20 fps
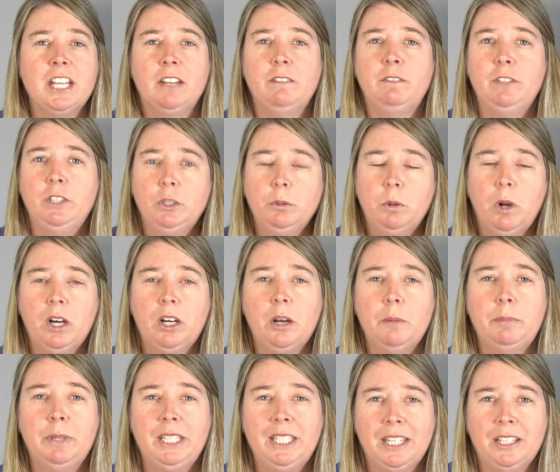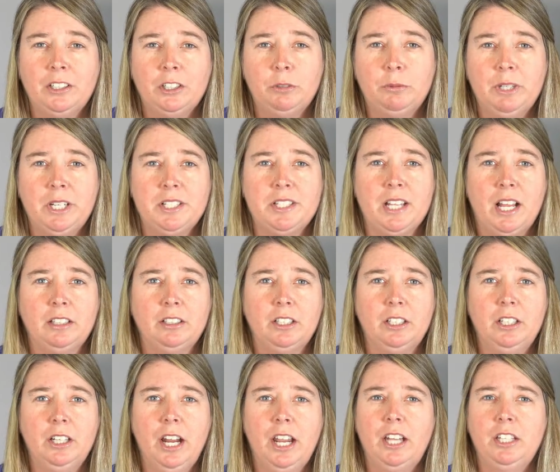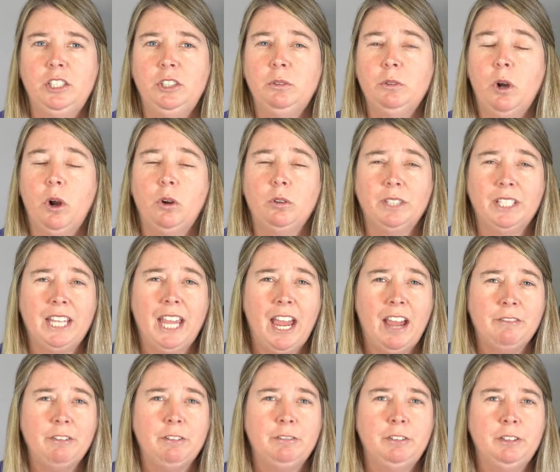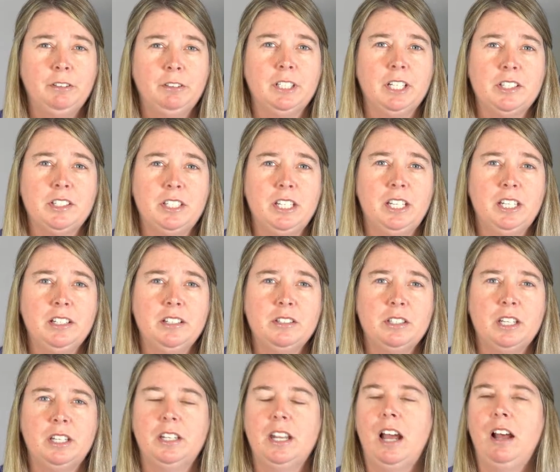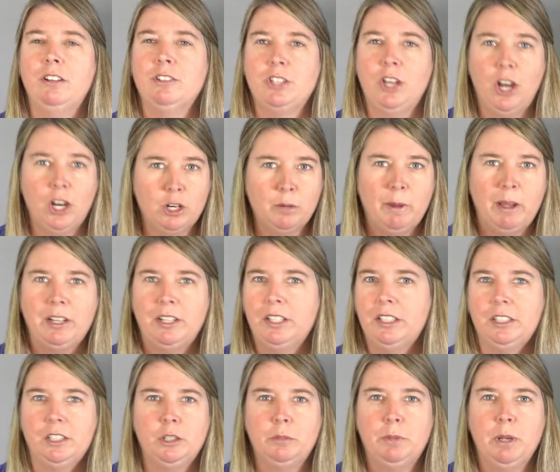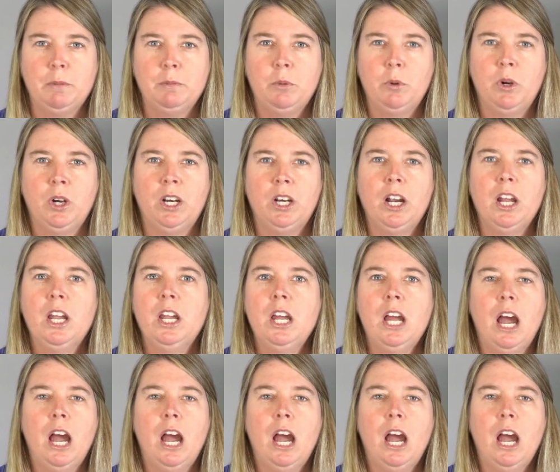if you are a beginner reseller and you only have a few listings, and I'll talk about it a little bit more,